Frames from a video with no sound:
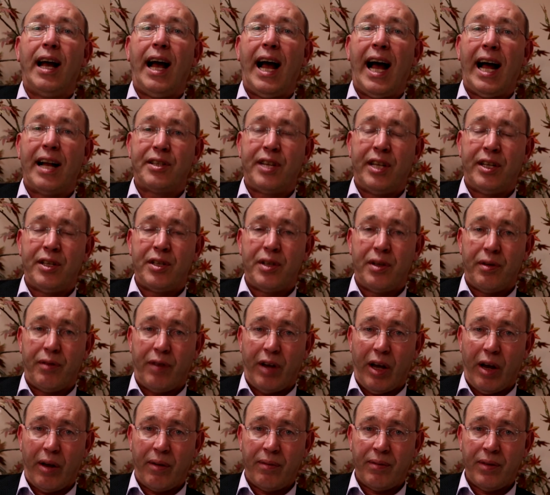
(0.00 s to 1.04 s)
at
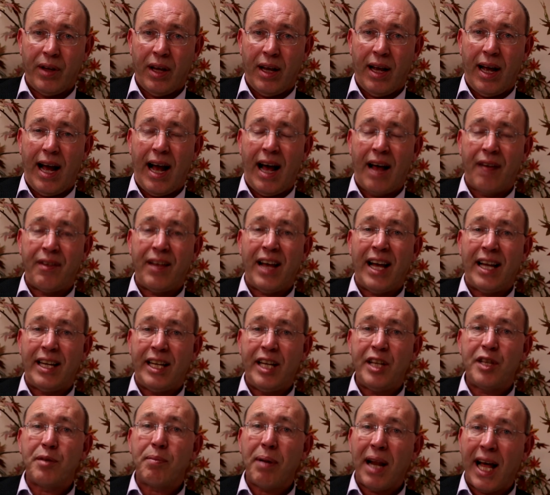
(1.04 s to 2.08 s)
interview, and that
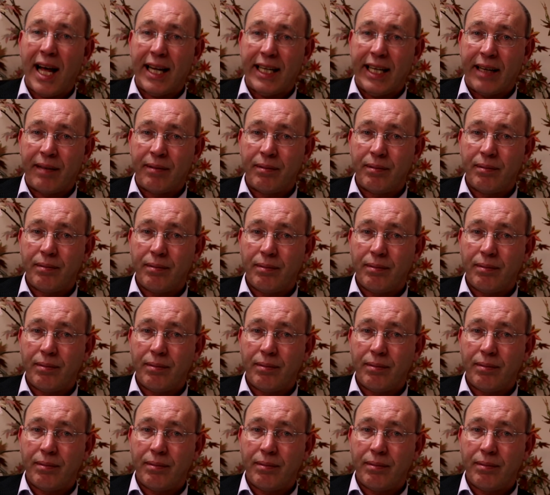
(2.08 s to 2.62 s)
needs planning.